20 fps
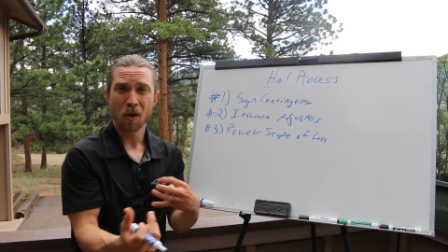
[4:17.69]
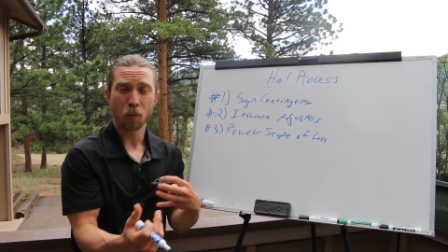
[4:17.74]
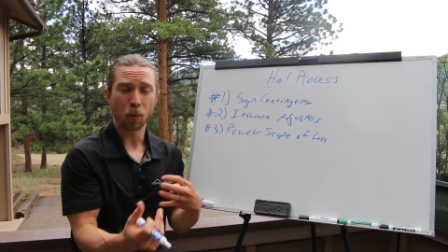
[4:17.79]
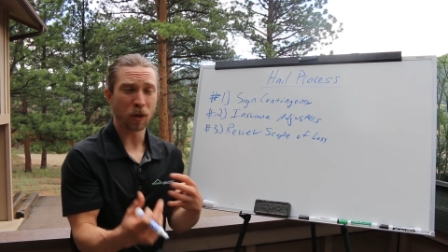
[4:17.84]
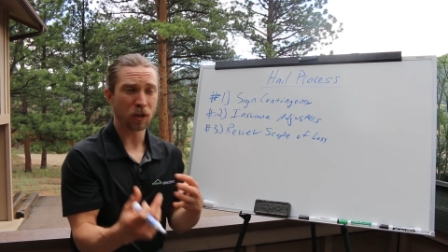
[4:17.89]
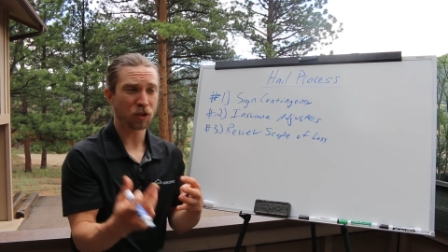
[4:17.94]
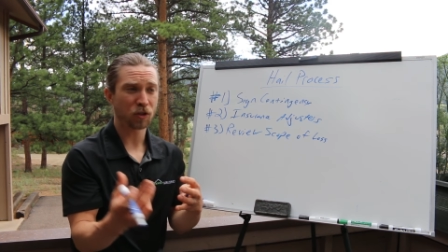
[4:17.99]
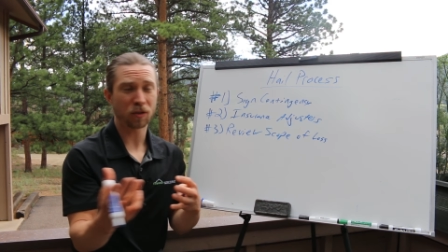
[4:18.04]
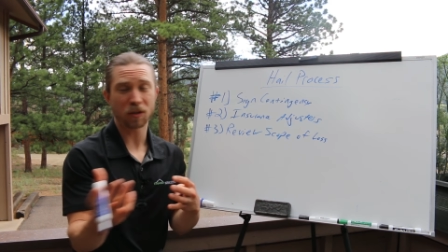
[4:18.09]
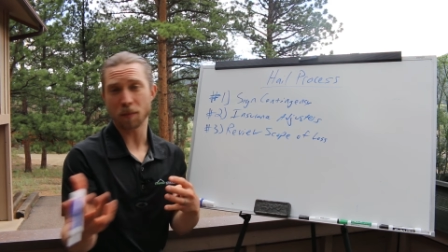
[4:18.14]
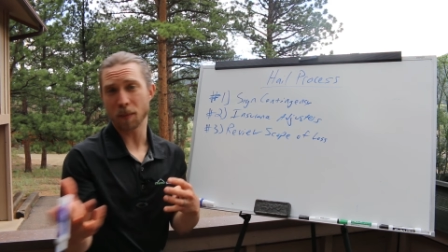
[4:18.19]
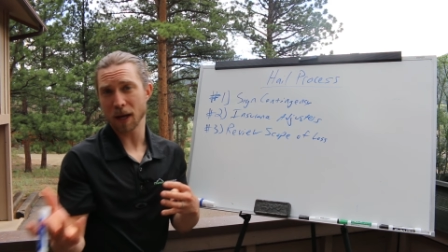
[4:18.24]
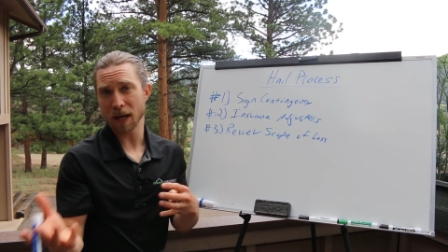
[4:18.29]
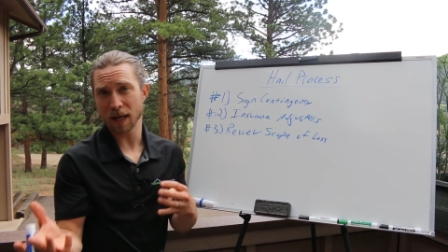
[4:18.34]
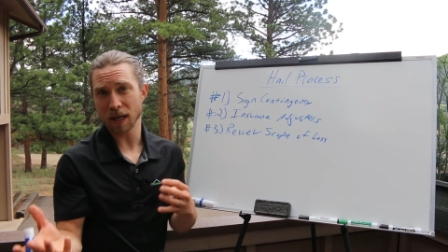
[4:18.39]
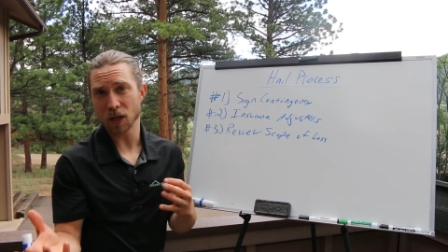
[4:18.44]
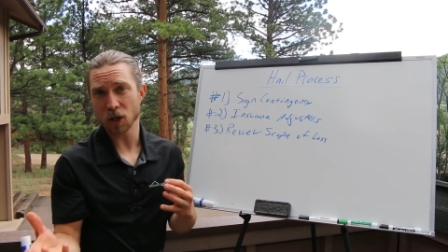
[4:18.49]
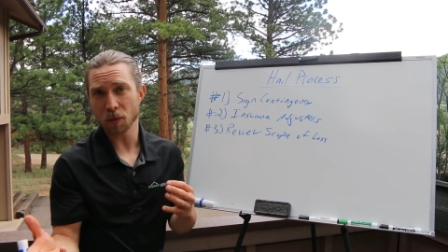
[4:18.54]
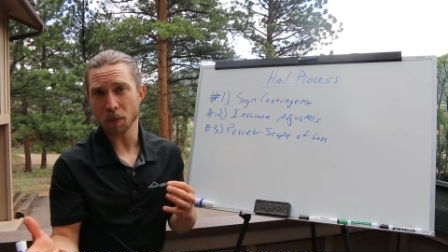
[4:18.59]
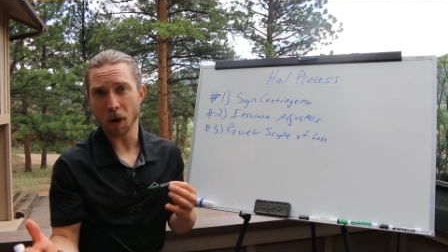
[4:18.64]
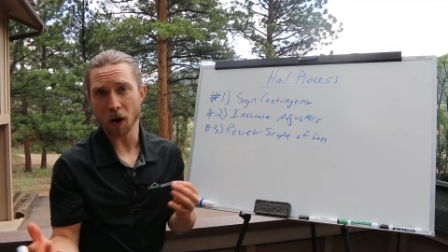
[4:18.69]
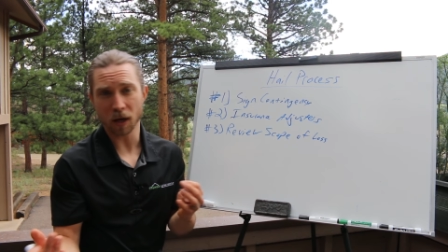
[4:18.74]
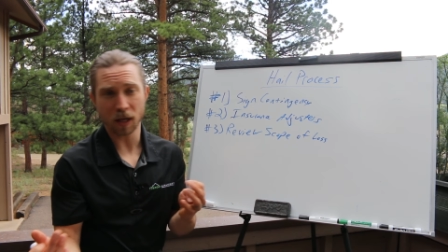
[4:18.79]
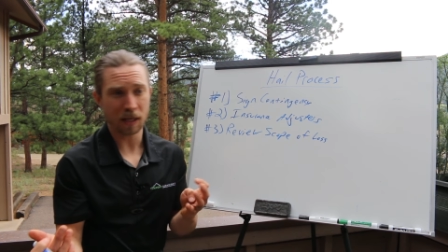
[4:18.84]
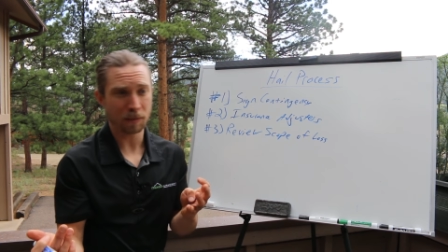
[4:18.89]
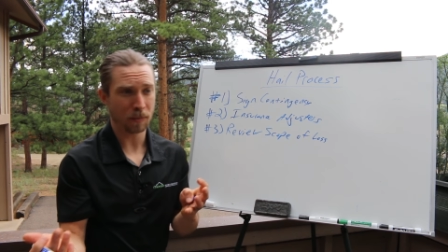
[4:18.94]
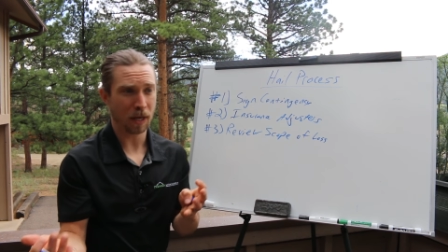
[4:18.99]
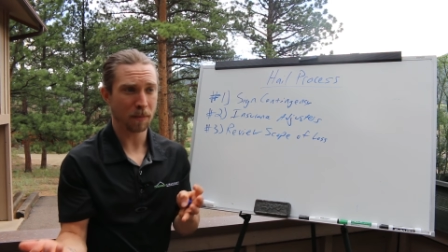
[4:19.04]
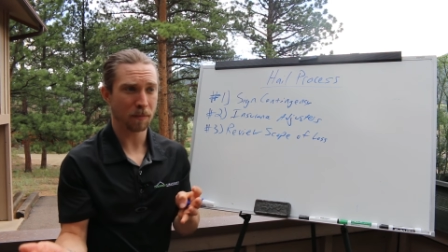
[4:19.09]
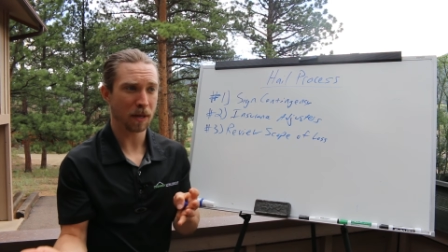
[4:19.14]
which depending on your
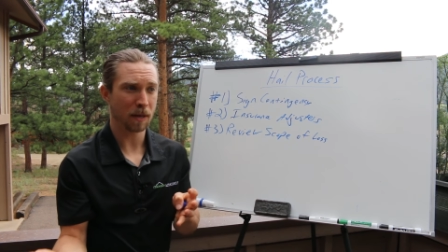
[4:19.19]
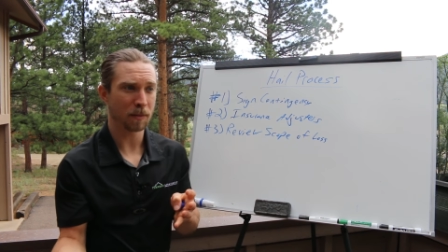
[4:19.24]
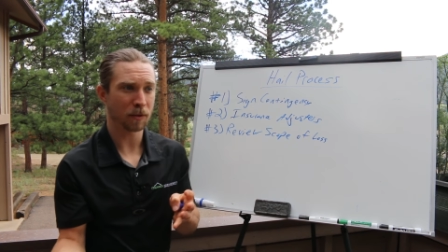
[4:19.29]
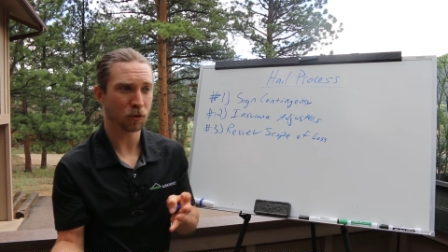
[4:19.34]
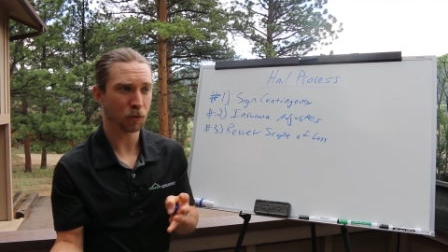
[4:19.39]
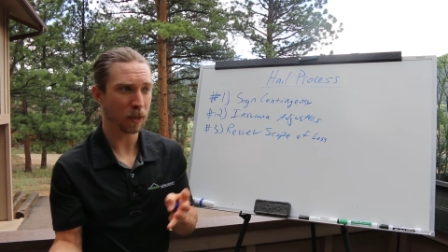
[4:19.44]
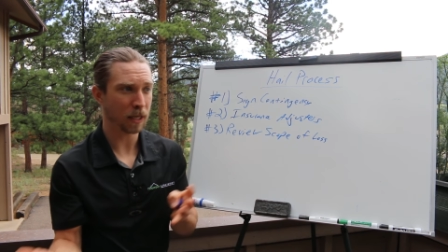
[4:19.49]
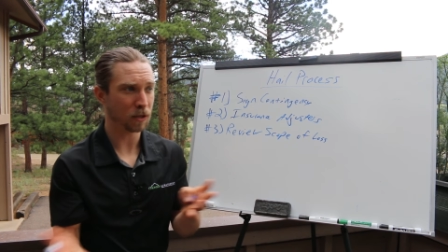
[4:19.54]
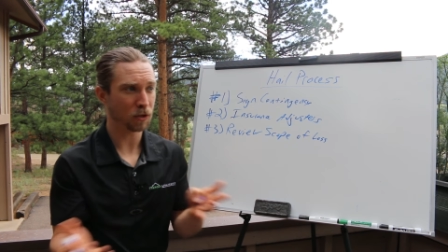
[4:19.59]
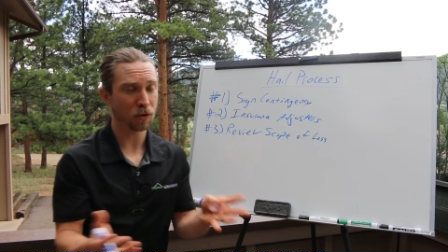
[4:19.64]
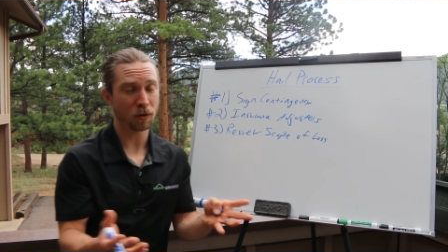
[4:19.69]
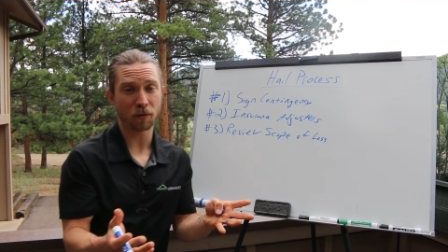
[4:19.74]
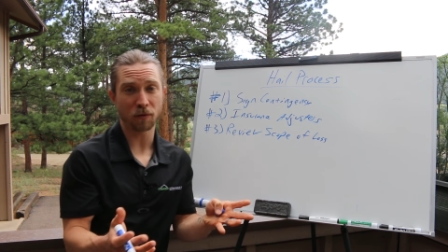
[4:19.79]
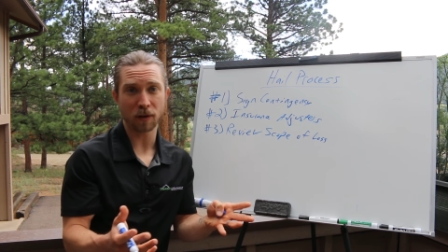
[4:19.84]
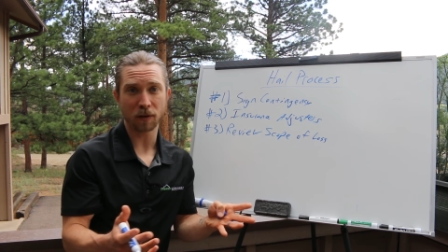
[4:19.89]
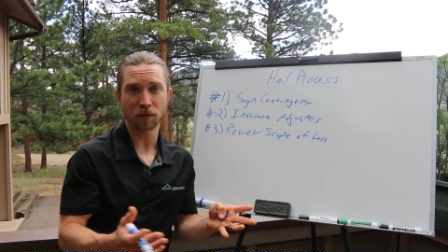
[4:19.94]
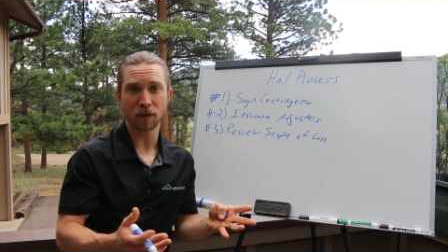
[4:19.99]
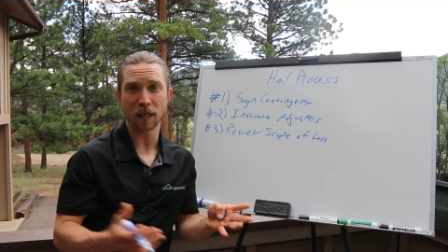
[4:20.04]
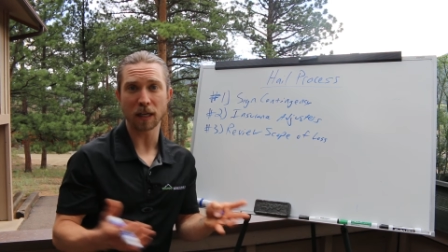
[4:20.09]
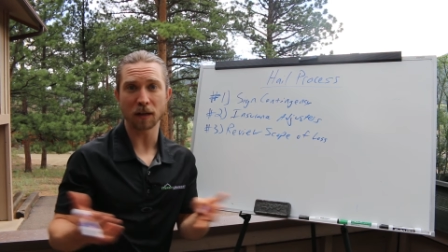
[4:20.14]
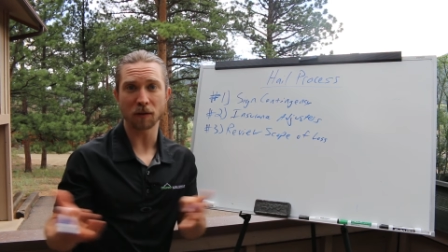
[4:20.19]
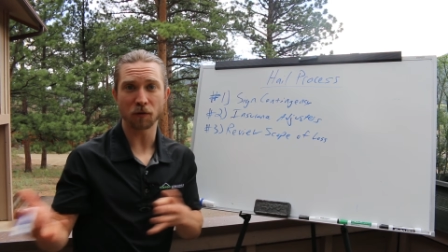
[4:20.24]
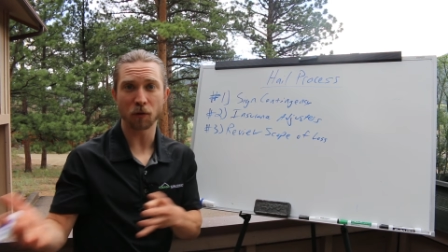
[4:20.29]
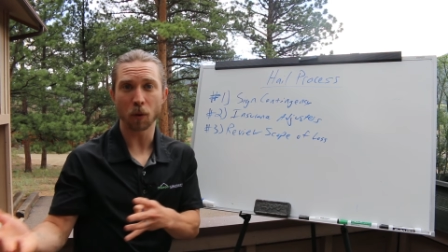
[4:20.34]
market might be between $250 and